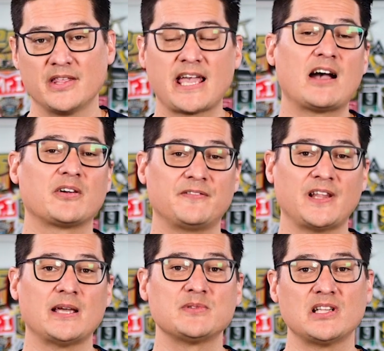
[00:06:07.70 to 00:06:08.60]
The Calgary
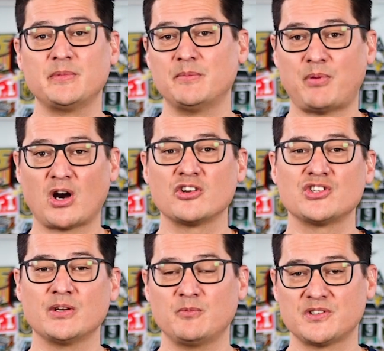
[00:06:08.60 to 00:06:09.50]
Flames Limited
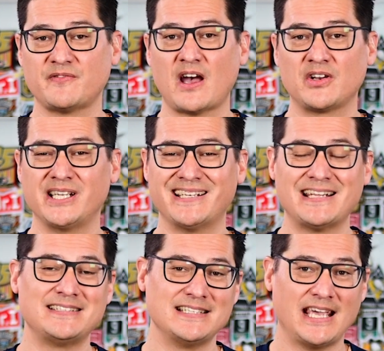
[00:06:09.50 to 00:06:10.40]
Partnership was founded in
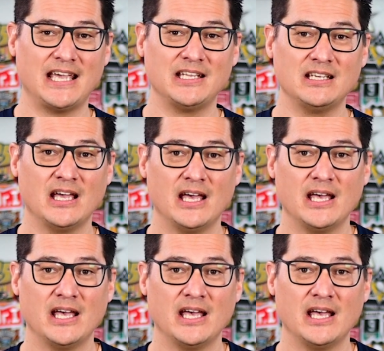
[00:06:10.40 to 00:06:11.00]
1980.